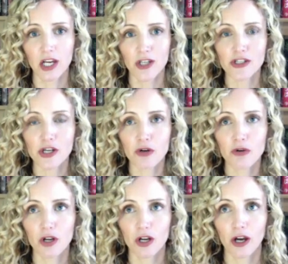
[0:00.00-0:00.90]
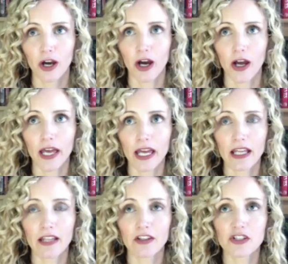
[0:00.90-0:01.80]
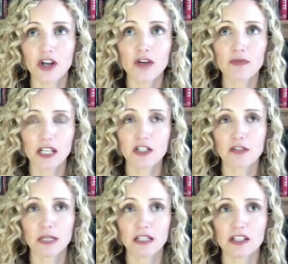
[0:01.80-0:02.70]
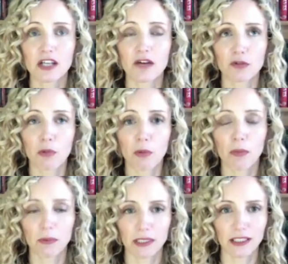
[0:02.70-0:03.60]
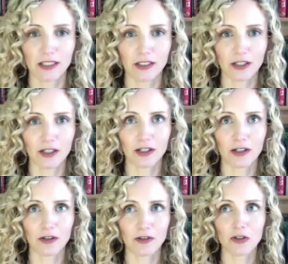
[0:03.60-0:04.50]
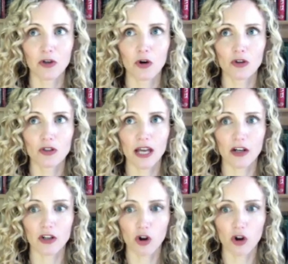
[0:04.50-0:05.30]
So the circumstances of being discovered were probably not that